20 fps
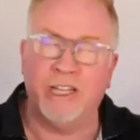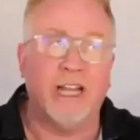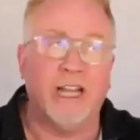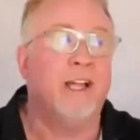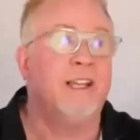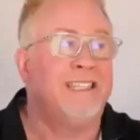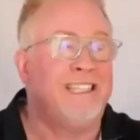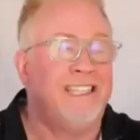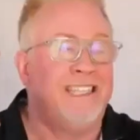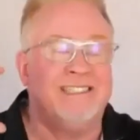
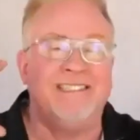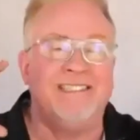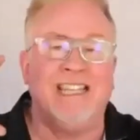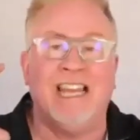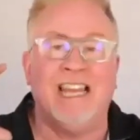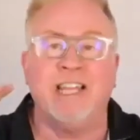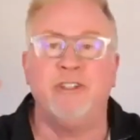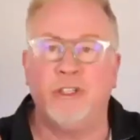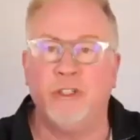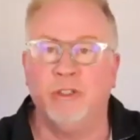uh,
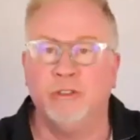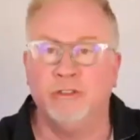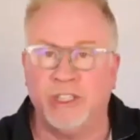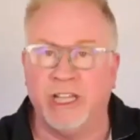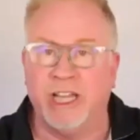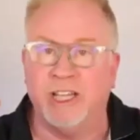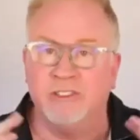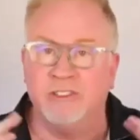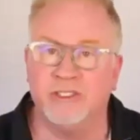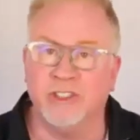TCA
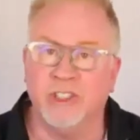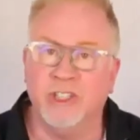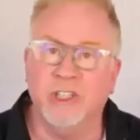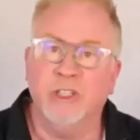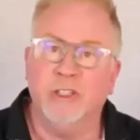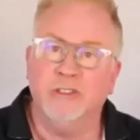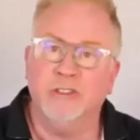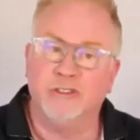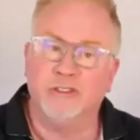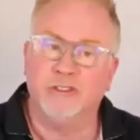Tuesdays.
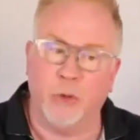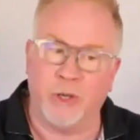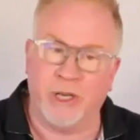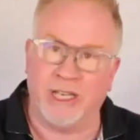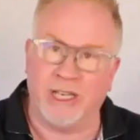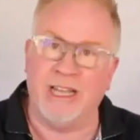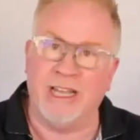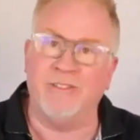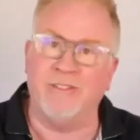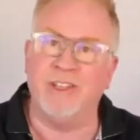So at
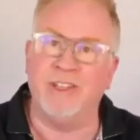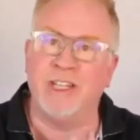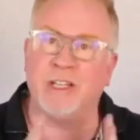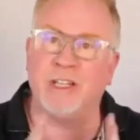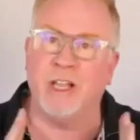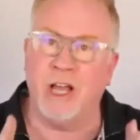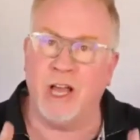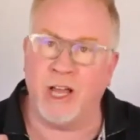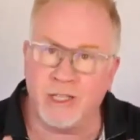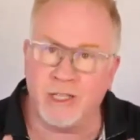11
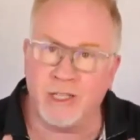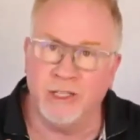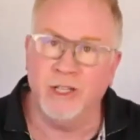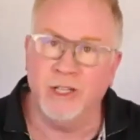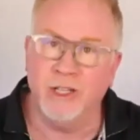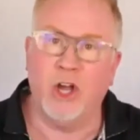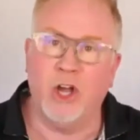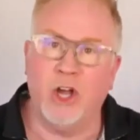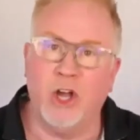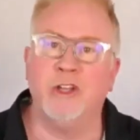o'clock
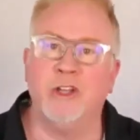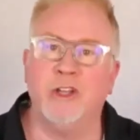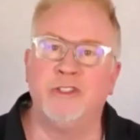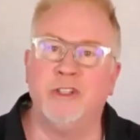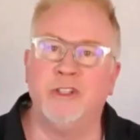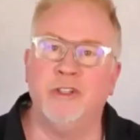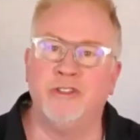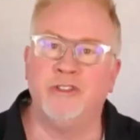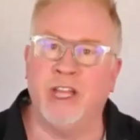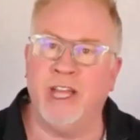on
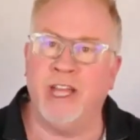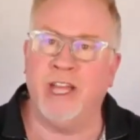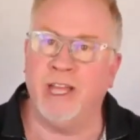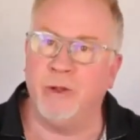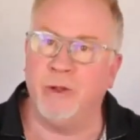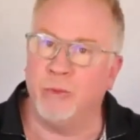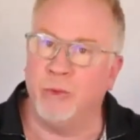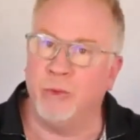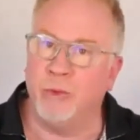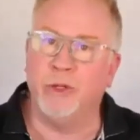
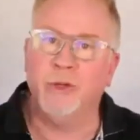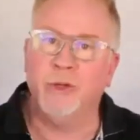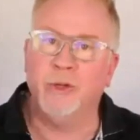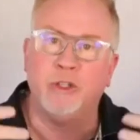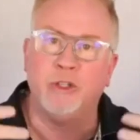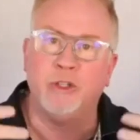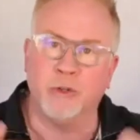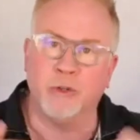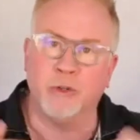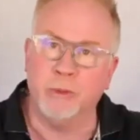Tuesday, we're
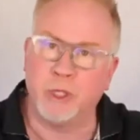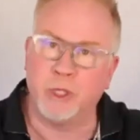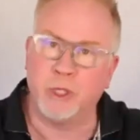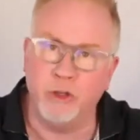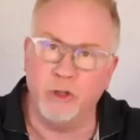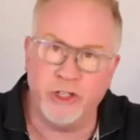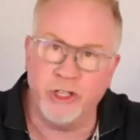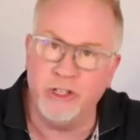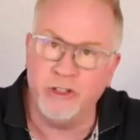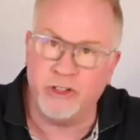doing group
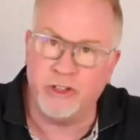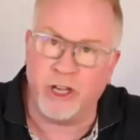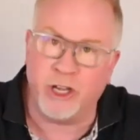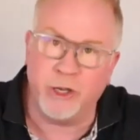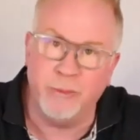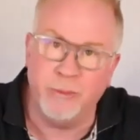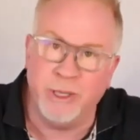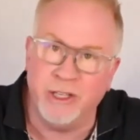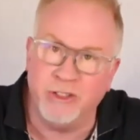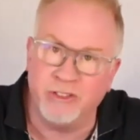coaching.
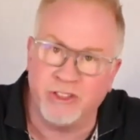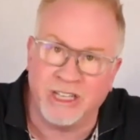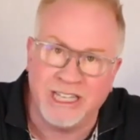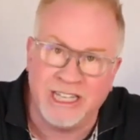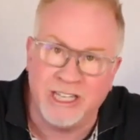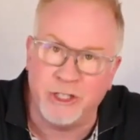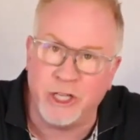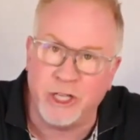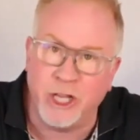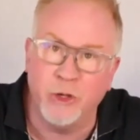Jeremy is the
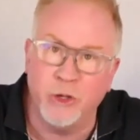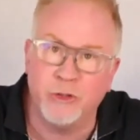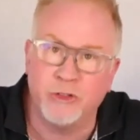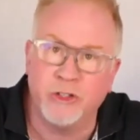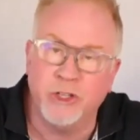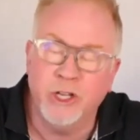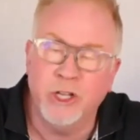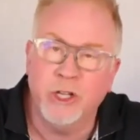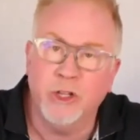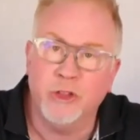lead coach
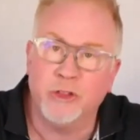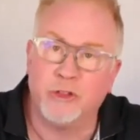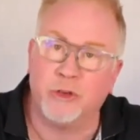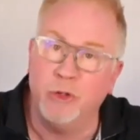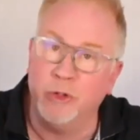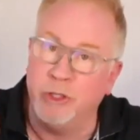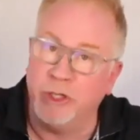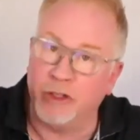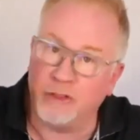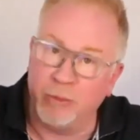
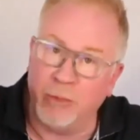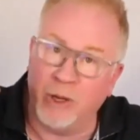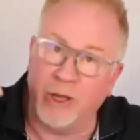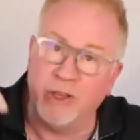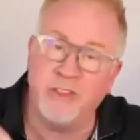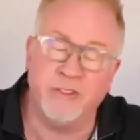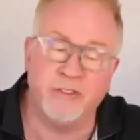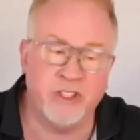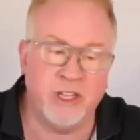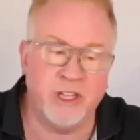through this
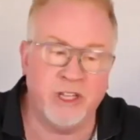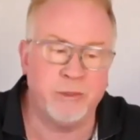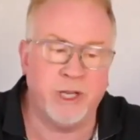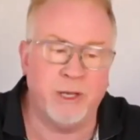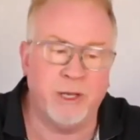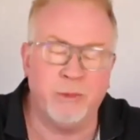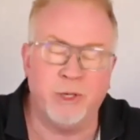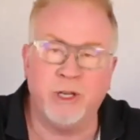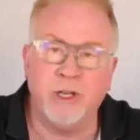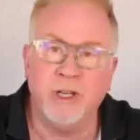month of
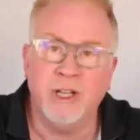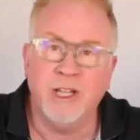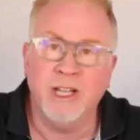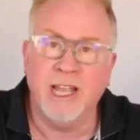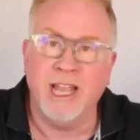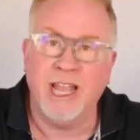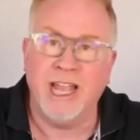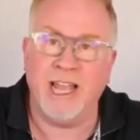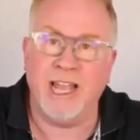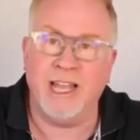September.
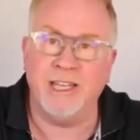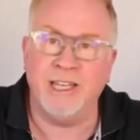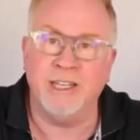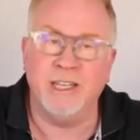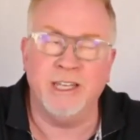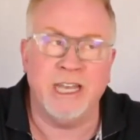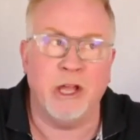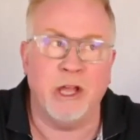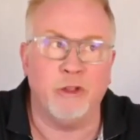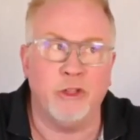And
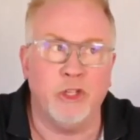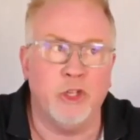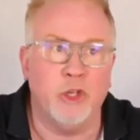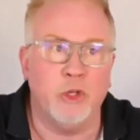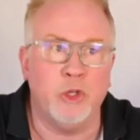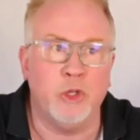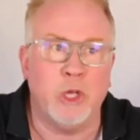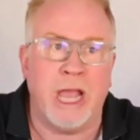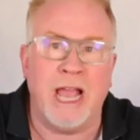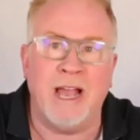now you,
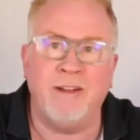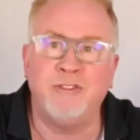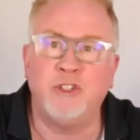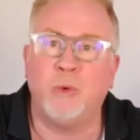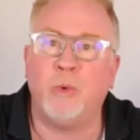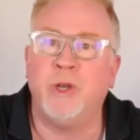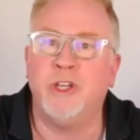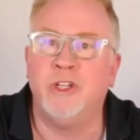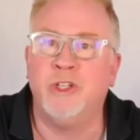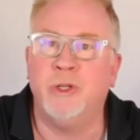you have to
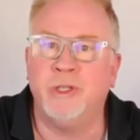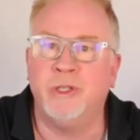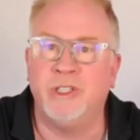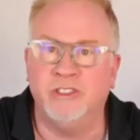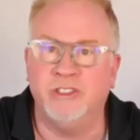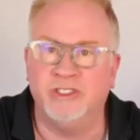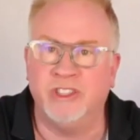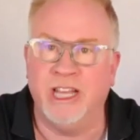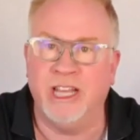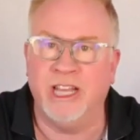want to do a
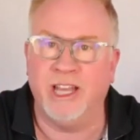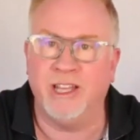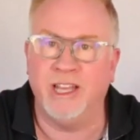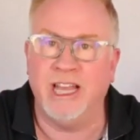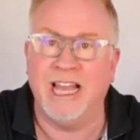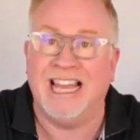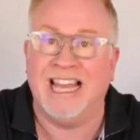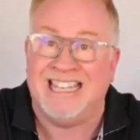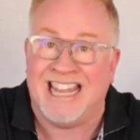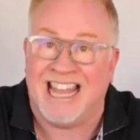TCA
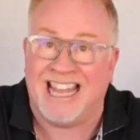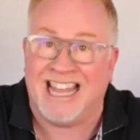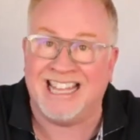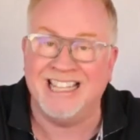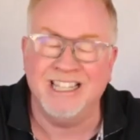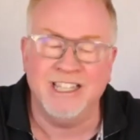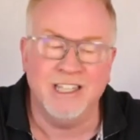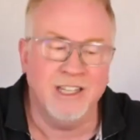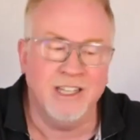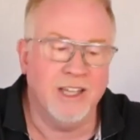a day.
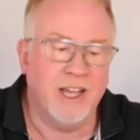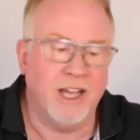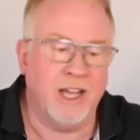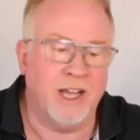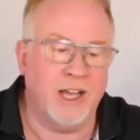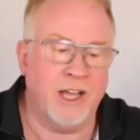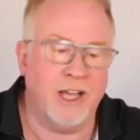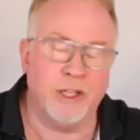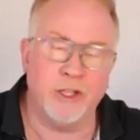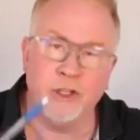
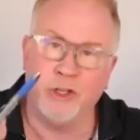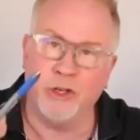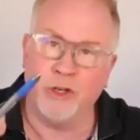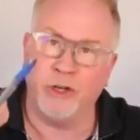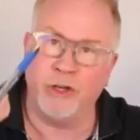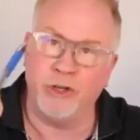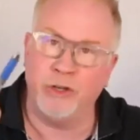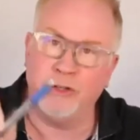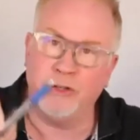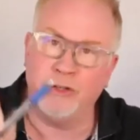Uh,
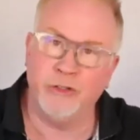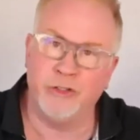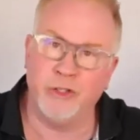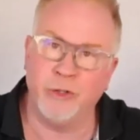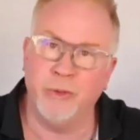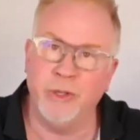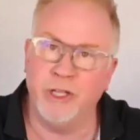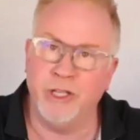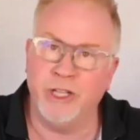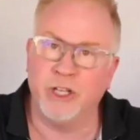you're
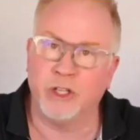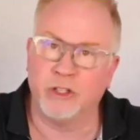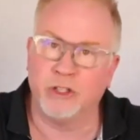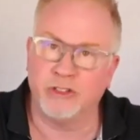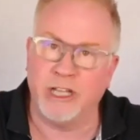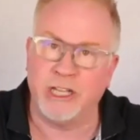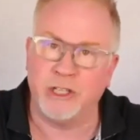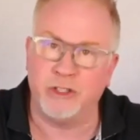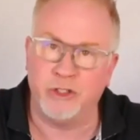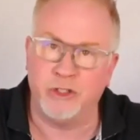doing, it looks
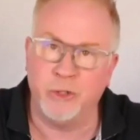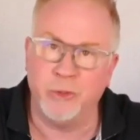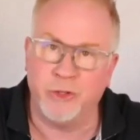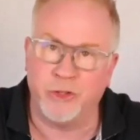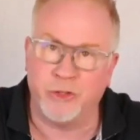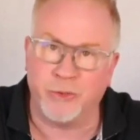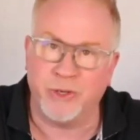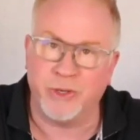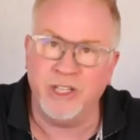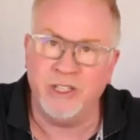like two or
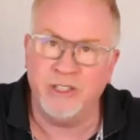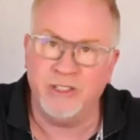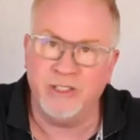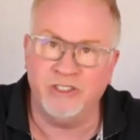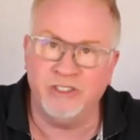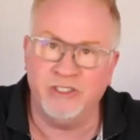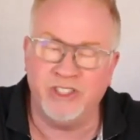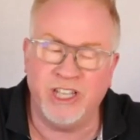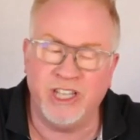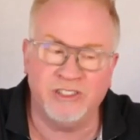three
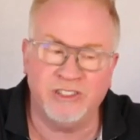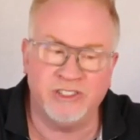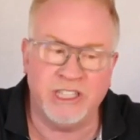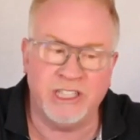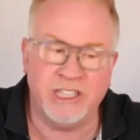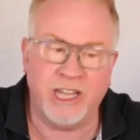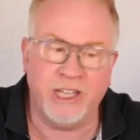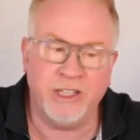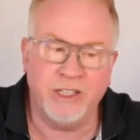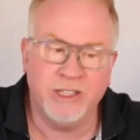TCAs a
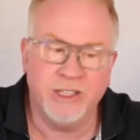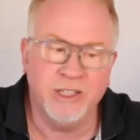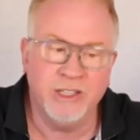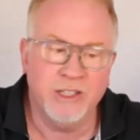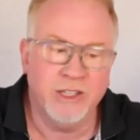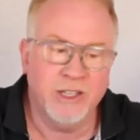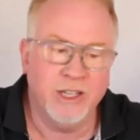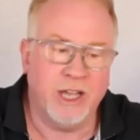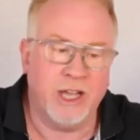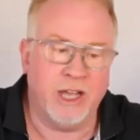day.
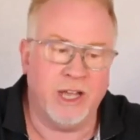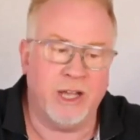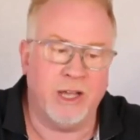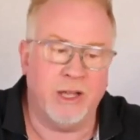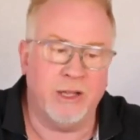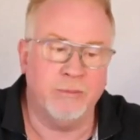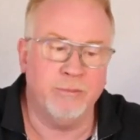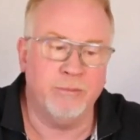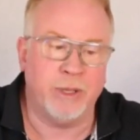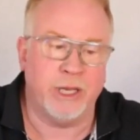
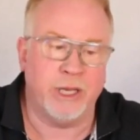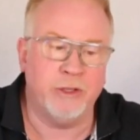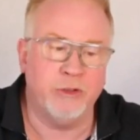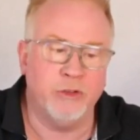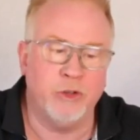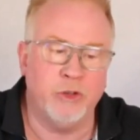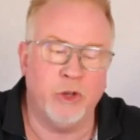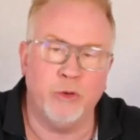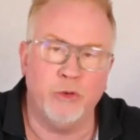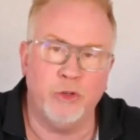Uh,
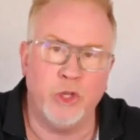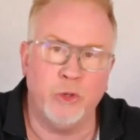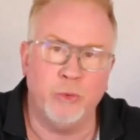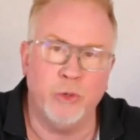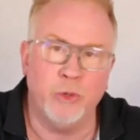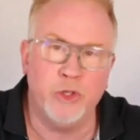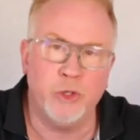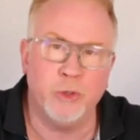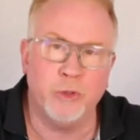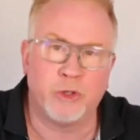but do, do you,
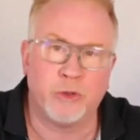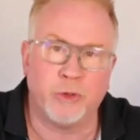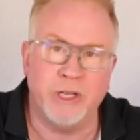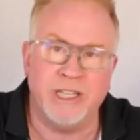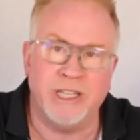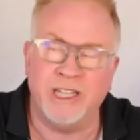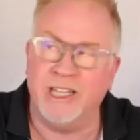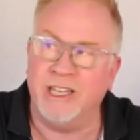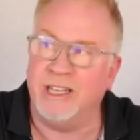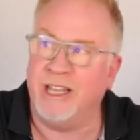would you agree
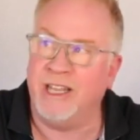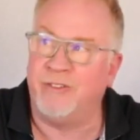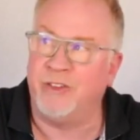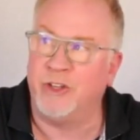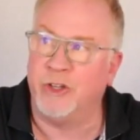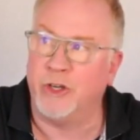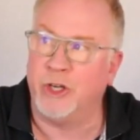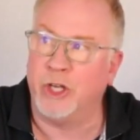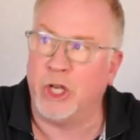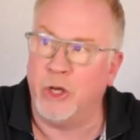that if
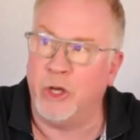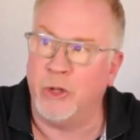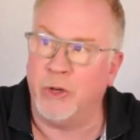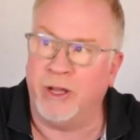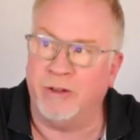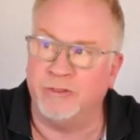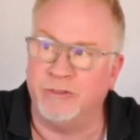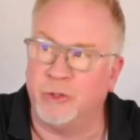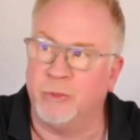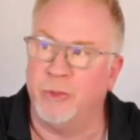you're a loan
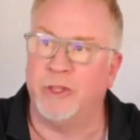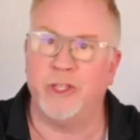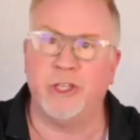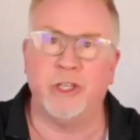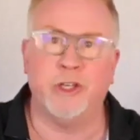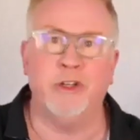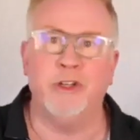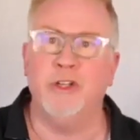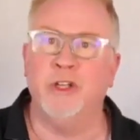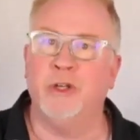officer, whether
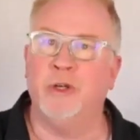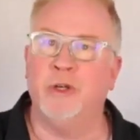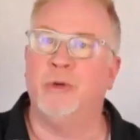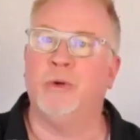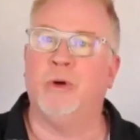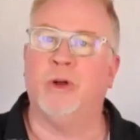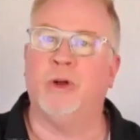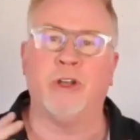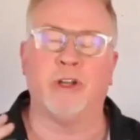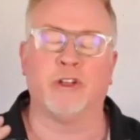you're new
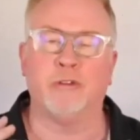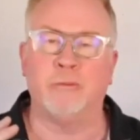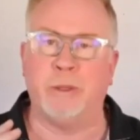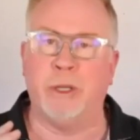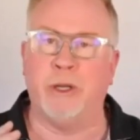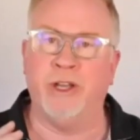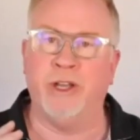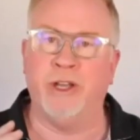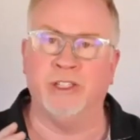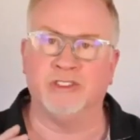or
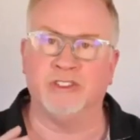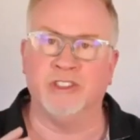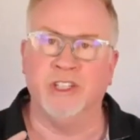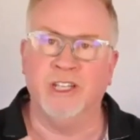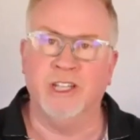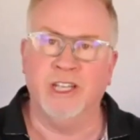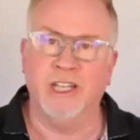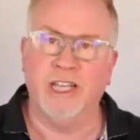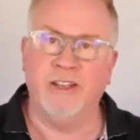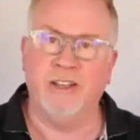experienced,
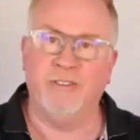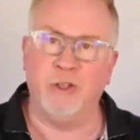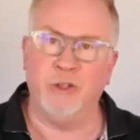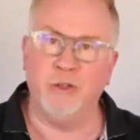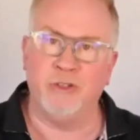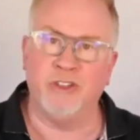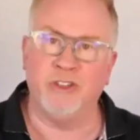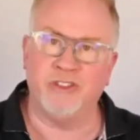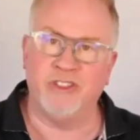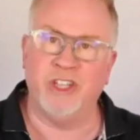if you
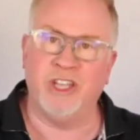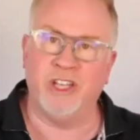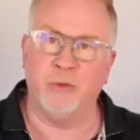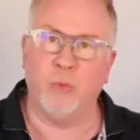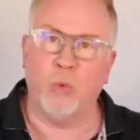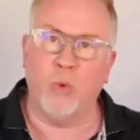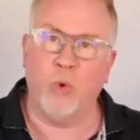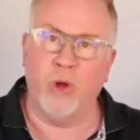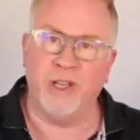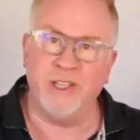just did
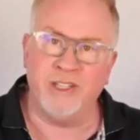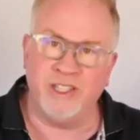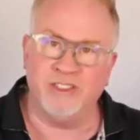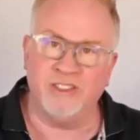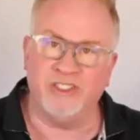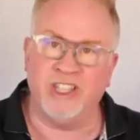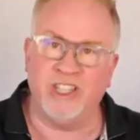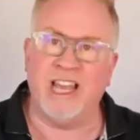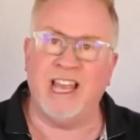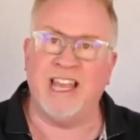one
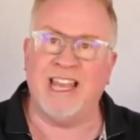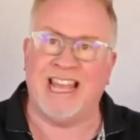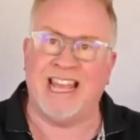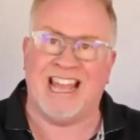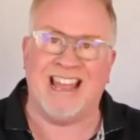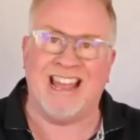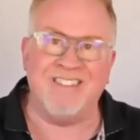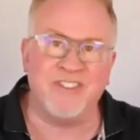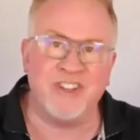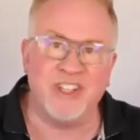TCA
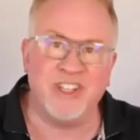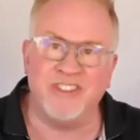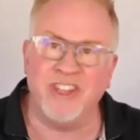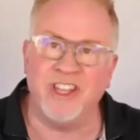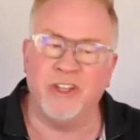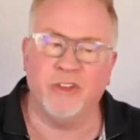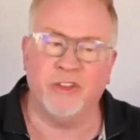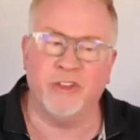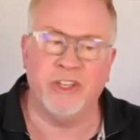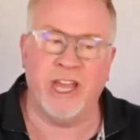every
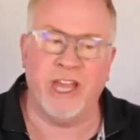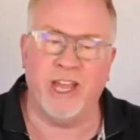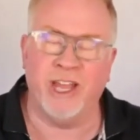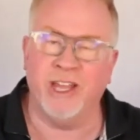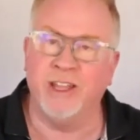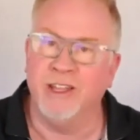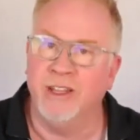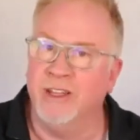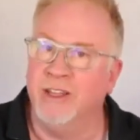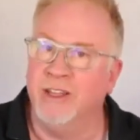single day,